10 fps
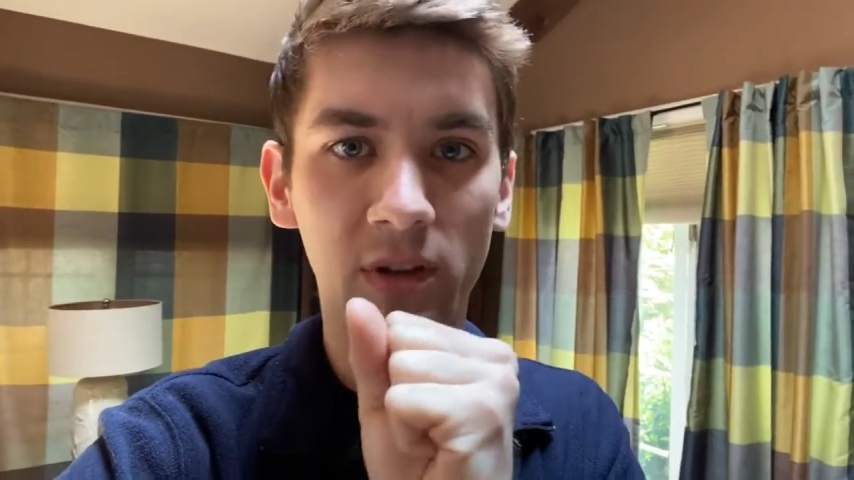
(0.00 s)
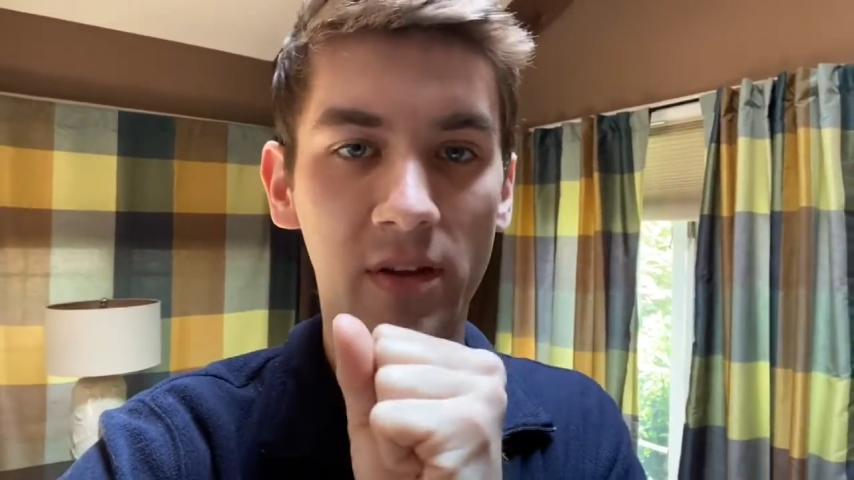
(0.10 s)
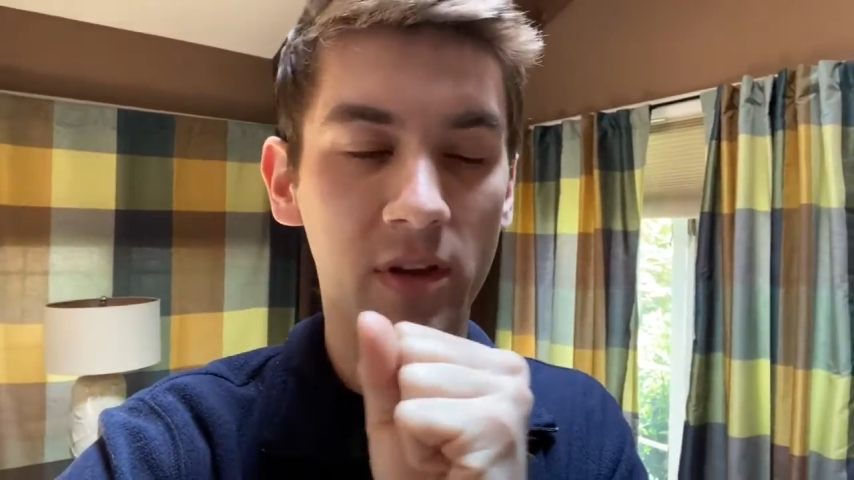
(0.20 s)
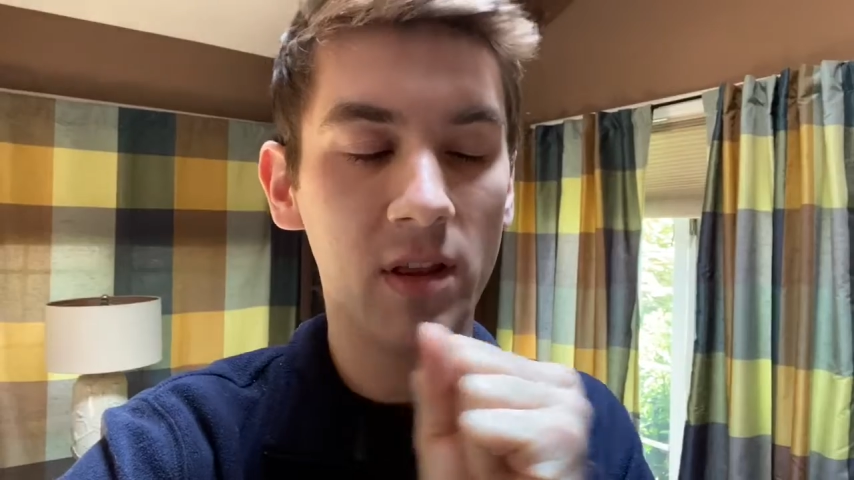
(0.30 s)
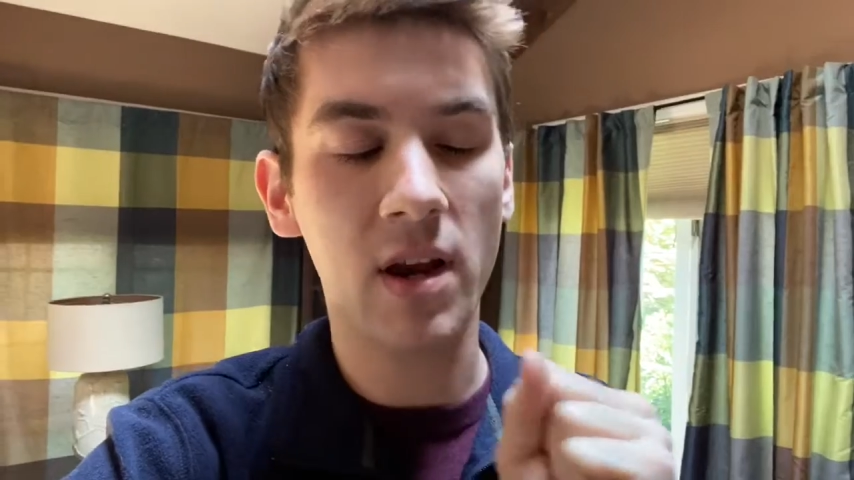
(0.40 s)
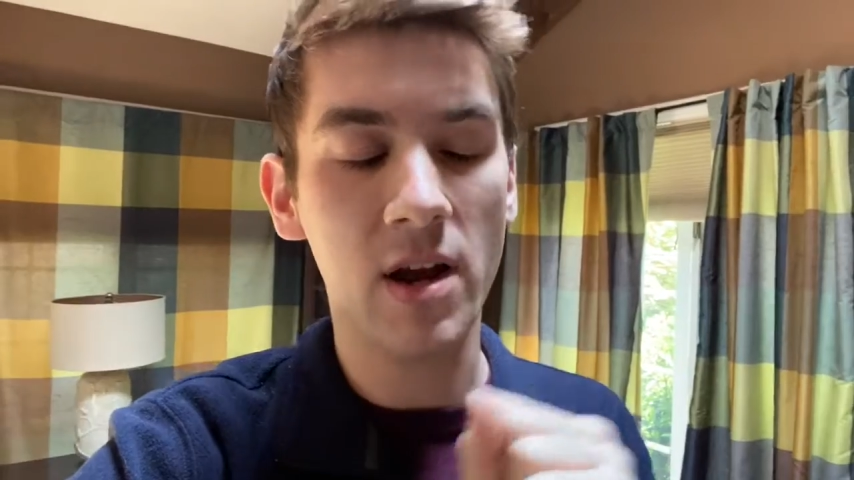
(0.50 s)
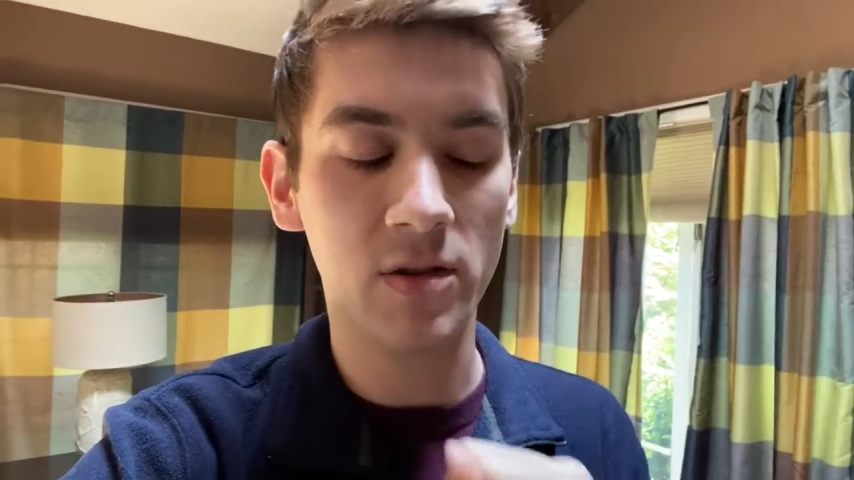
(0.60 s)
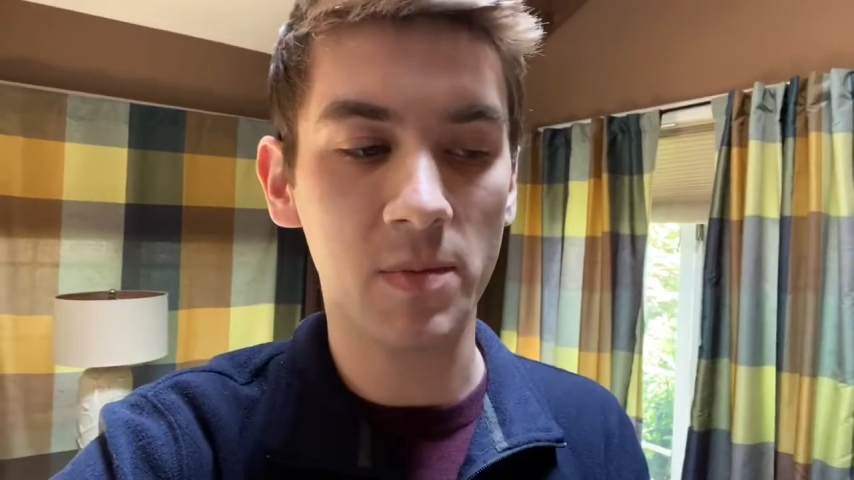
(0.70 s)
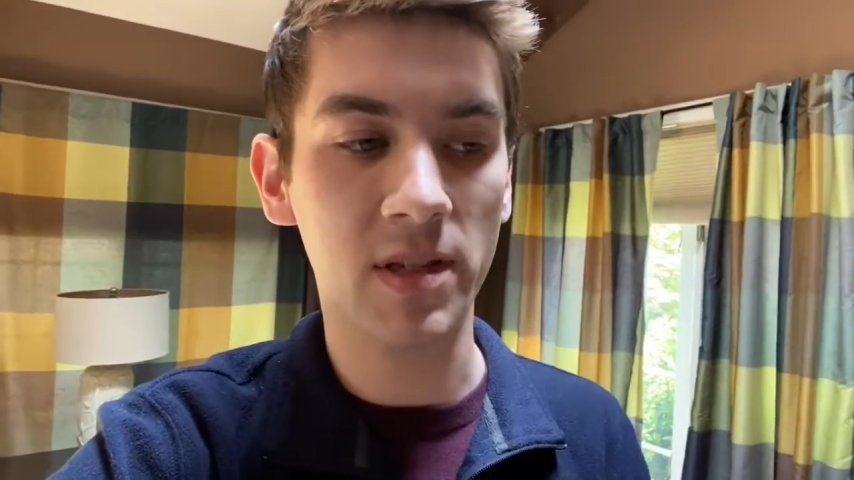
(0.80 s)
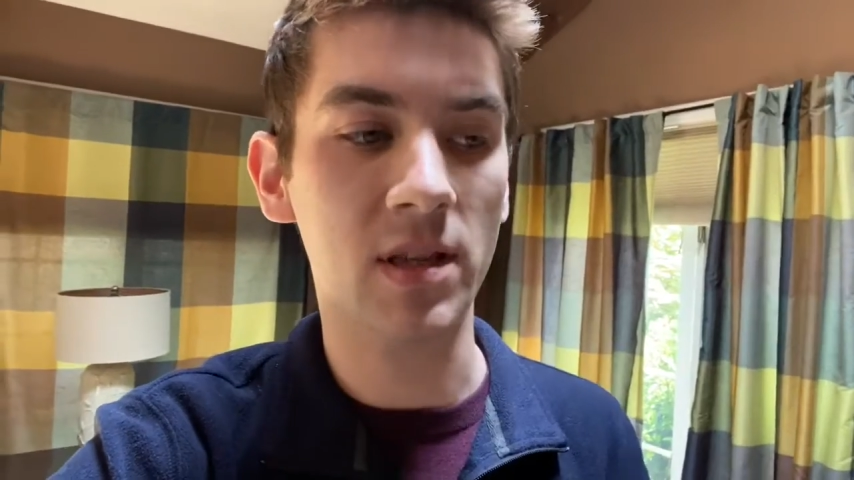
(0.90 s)
giving the
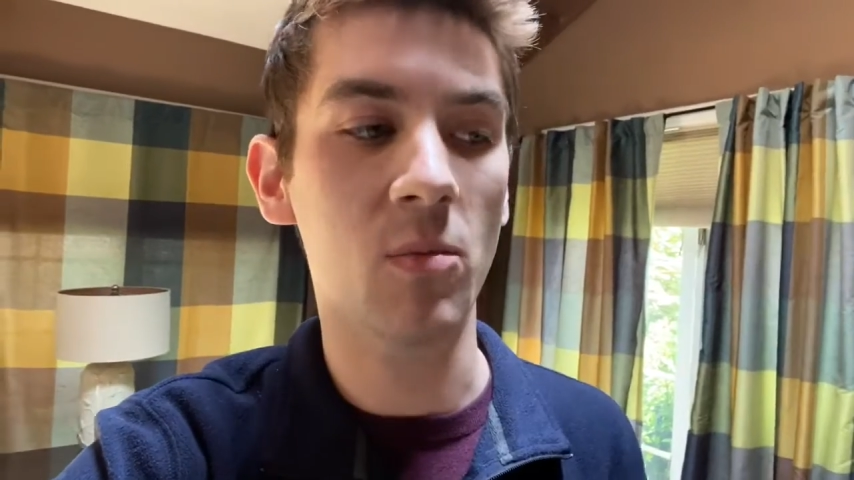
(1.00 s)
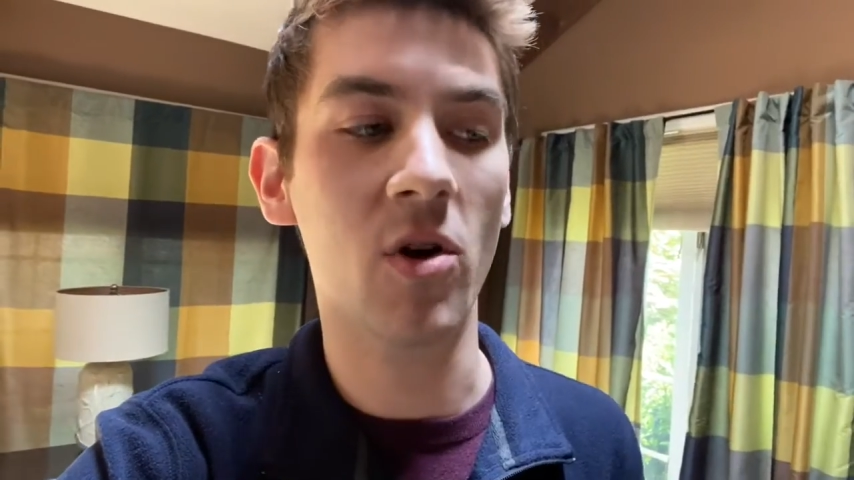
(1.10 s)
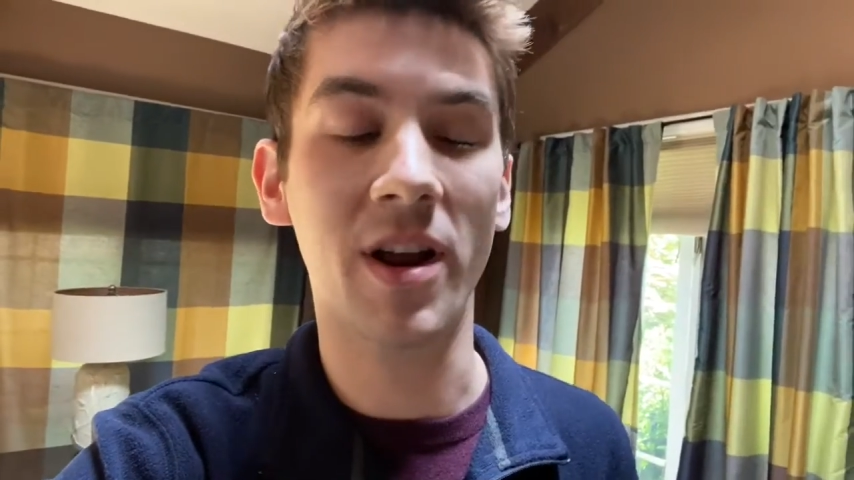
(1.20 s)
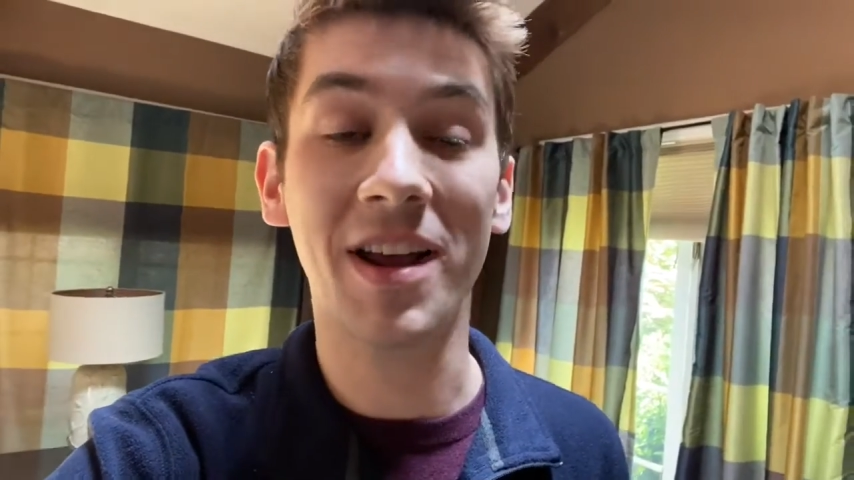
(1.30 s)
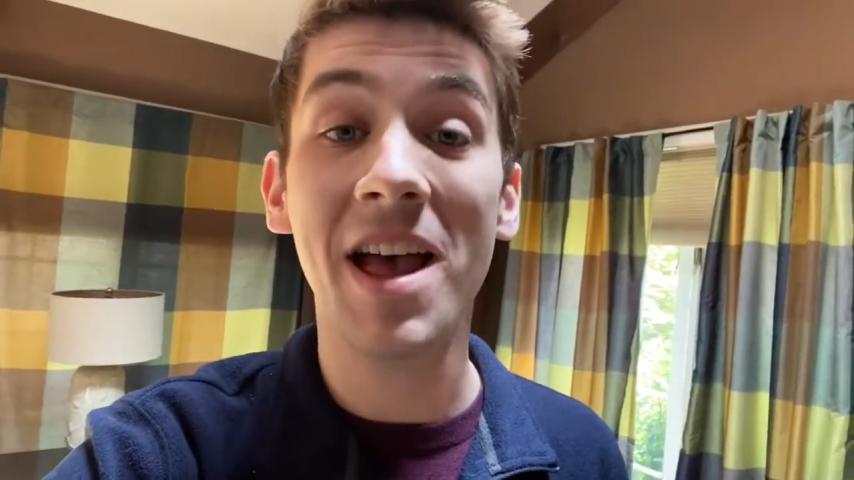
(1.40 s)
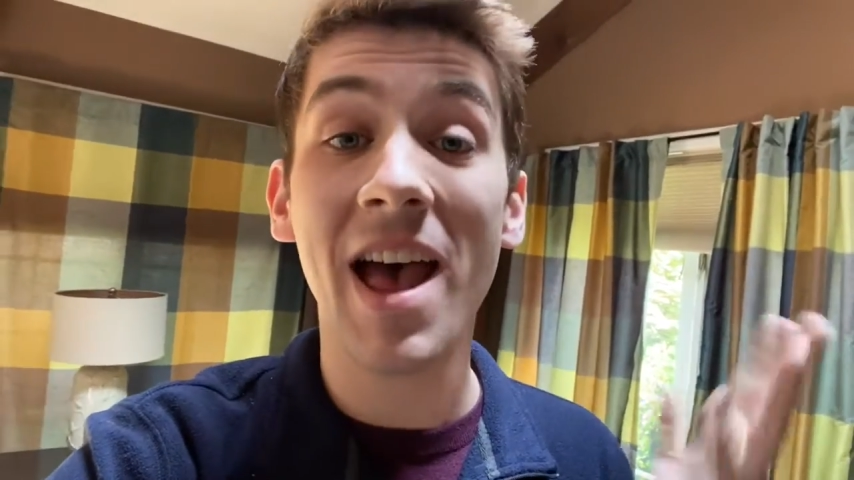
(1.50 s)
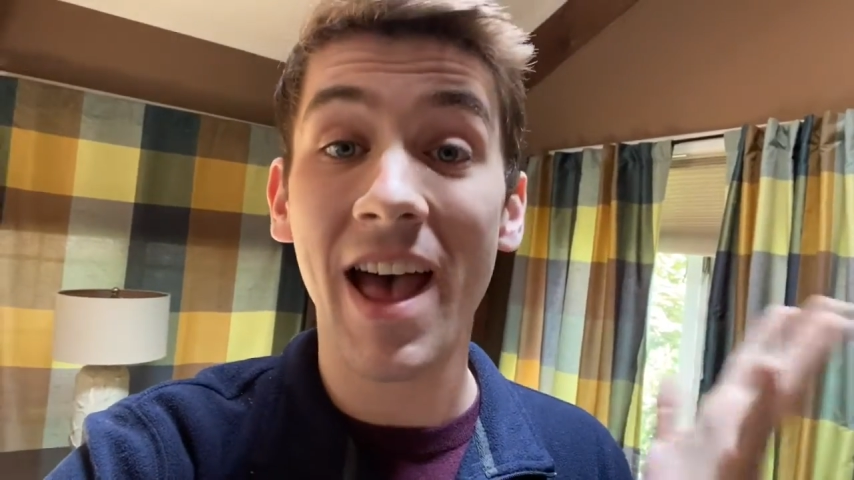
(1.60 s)
announcements in the morning.